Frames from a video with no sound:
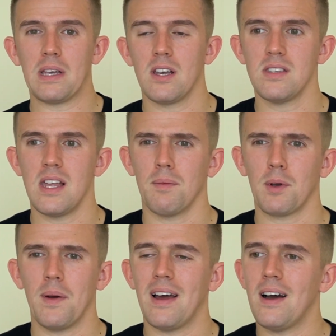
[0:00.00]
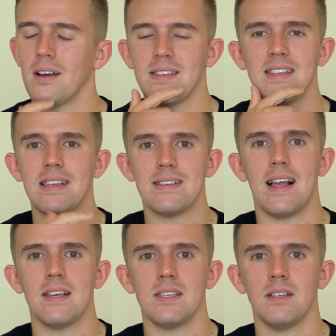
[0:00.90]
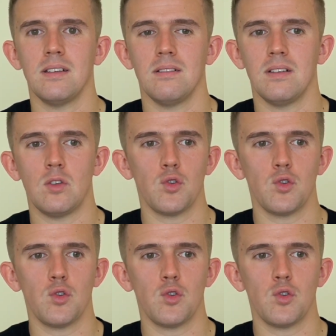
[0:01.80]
because then I'm going, I did this lesson